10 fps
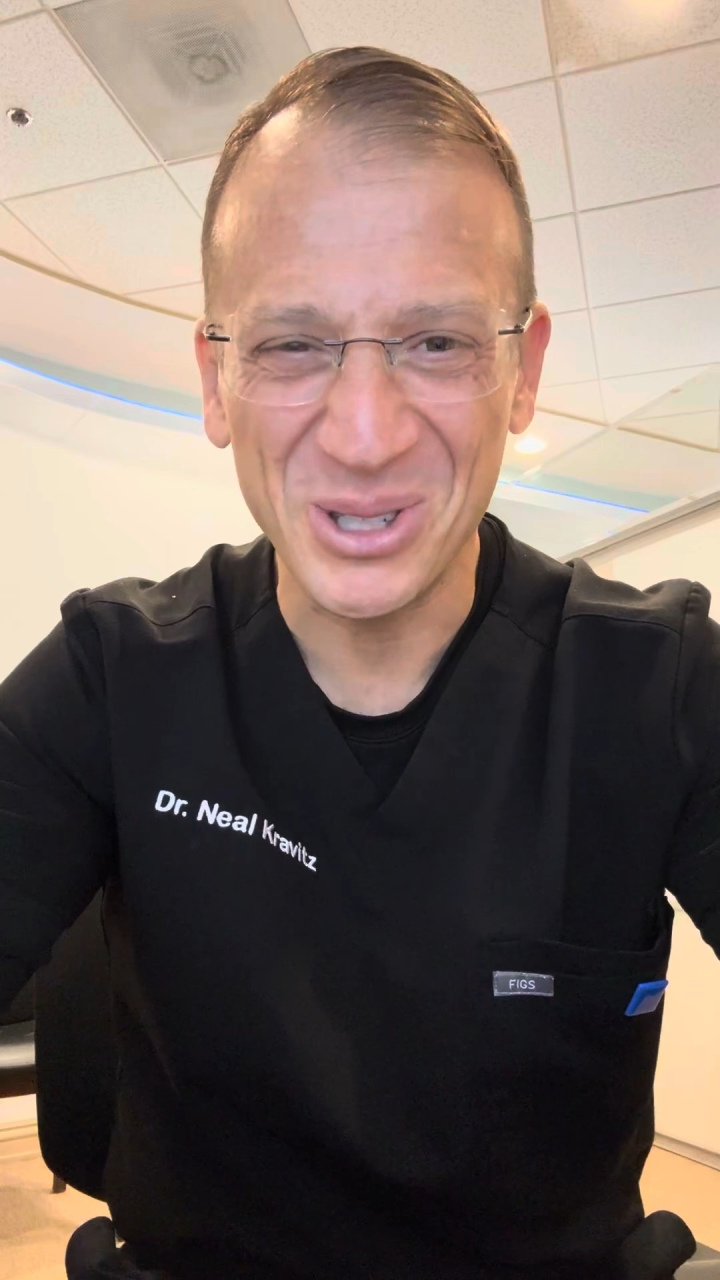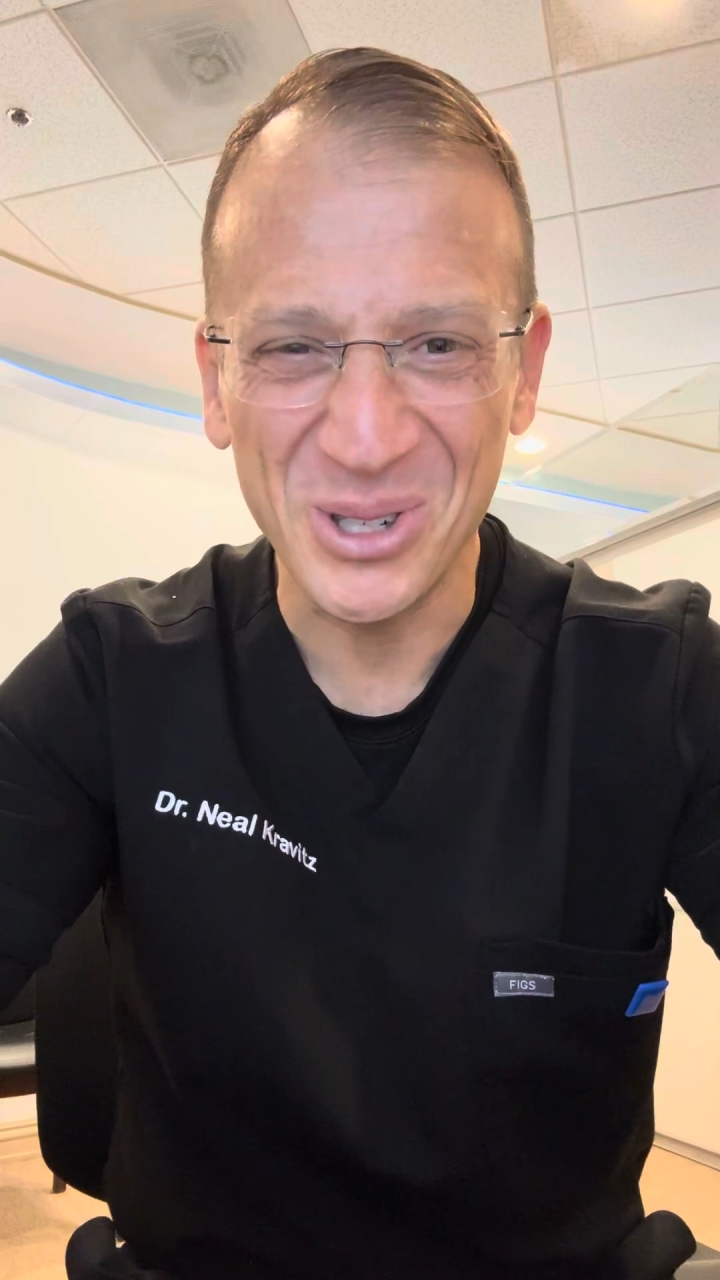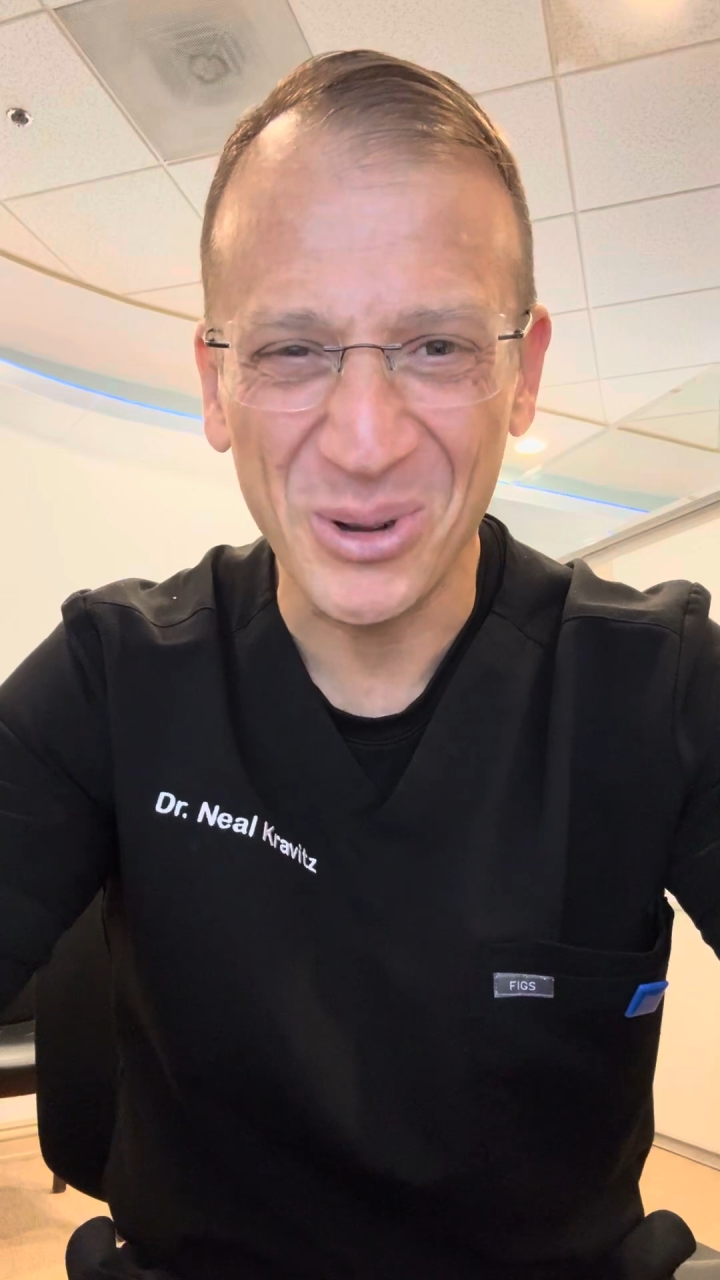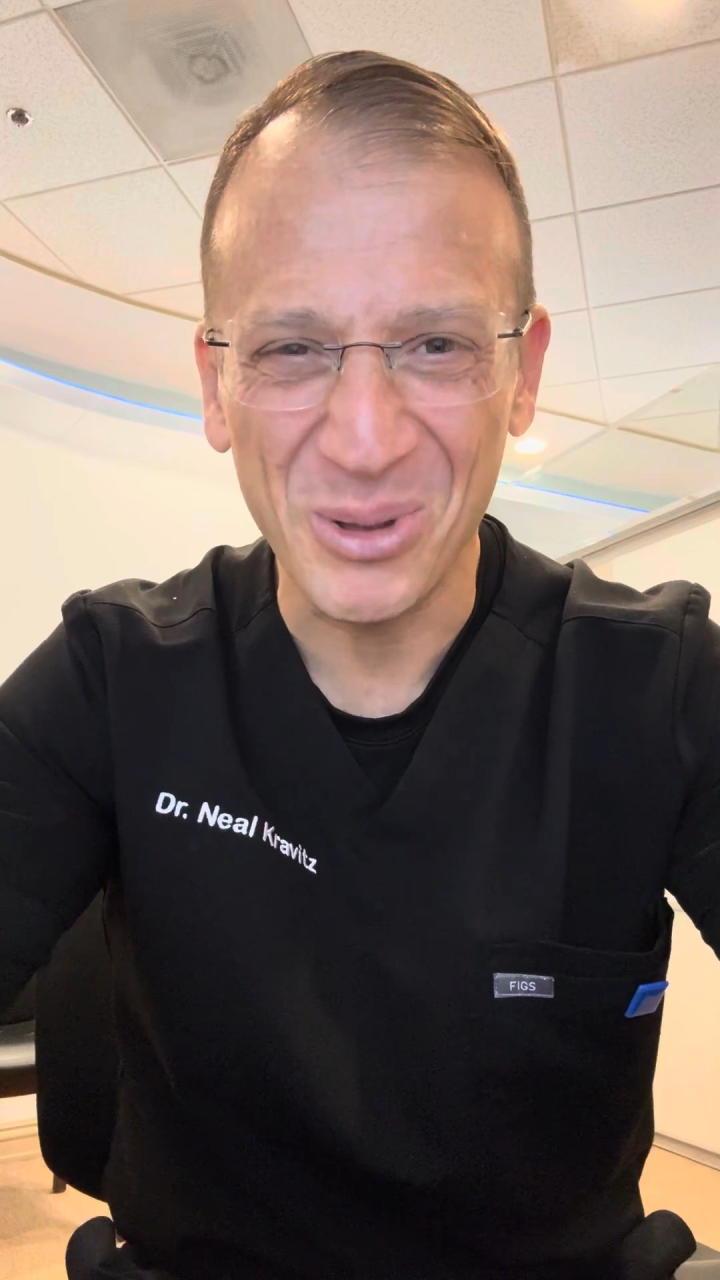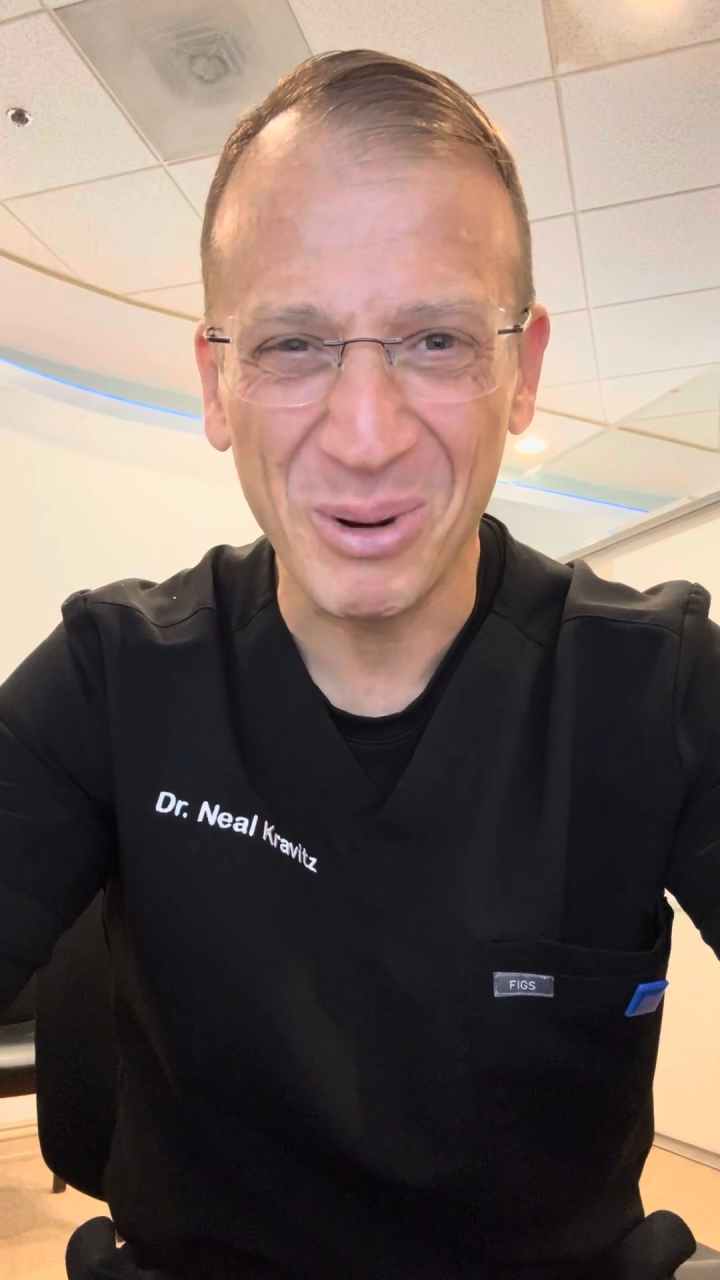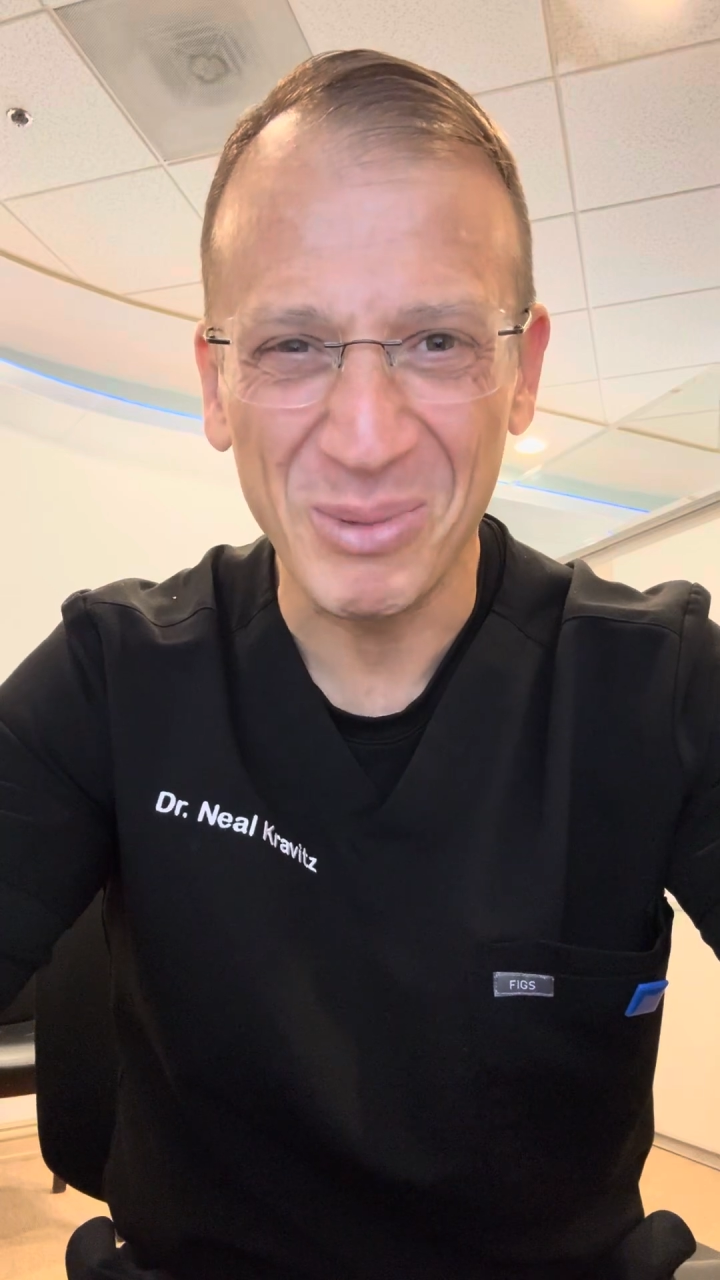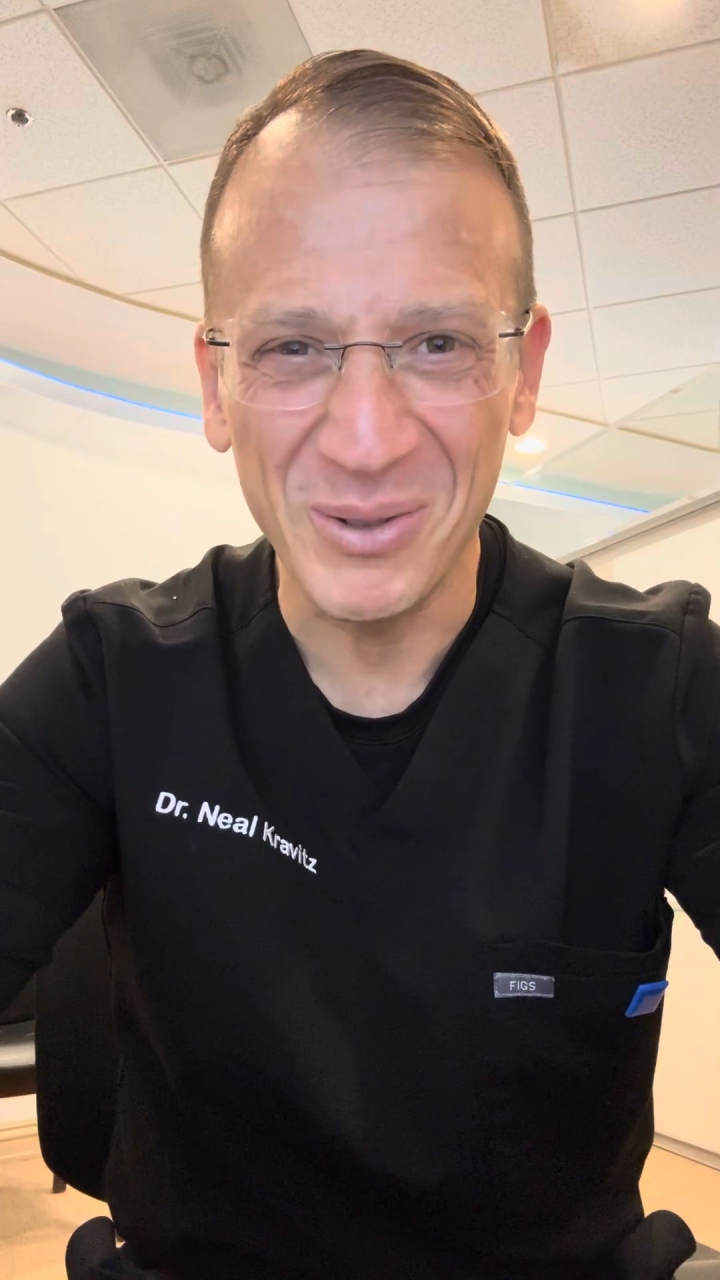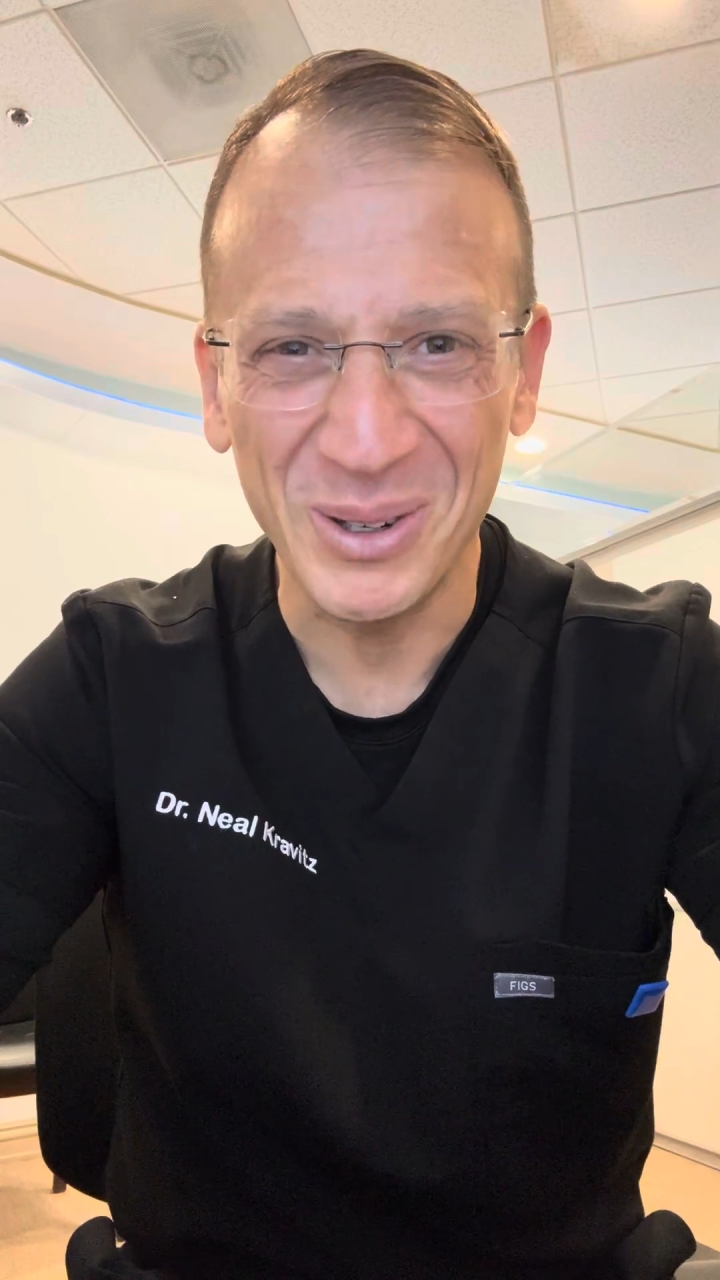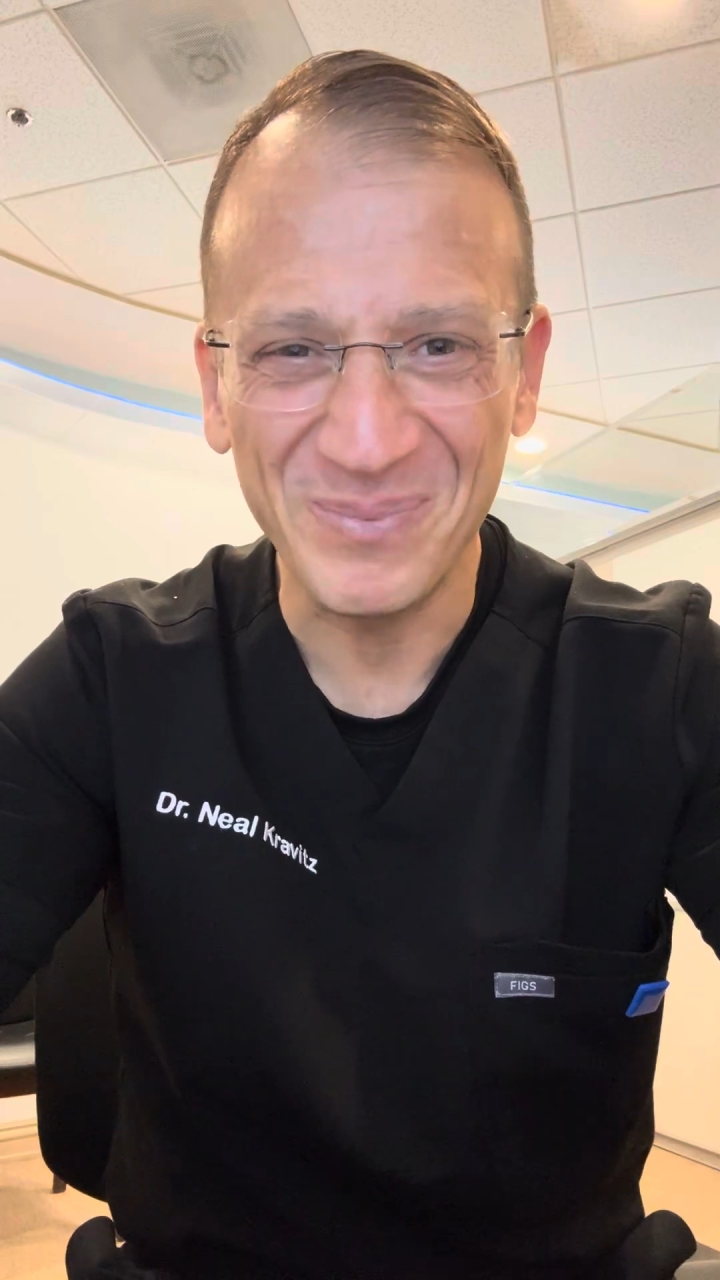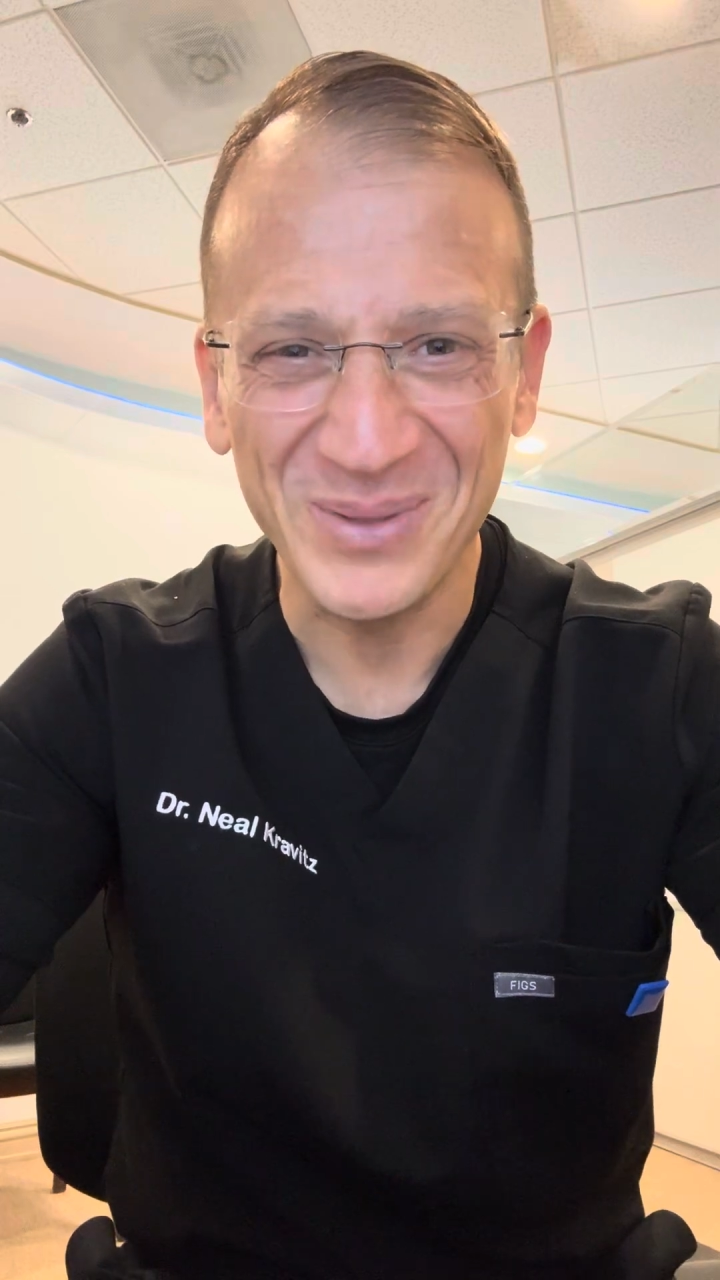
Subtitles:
tooth removal.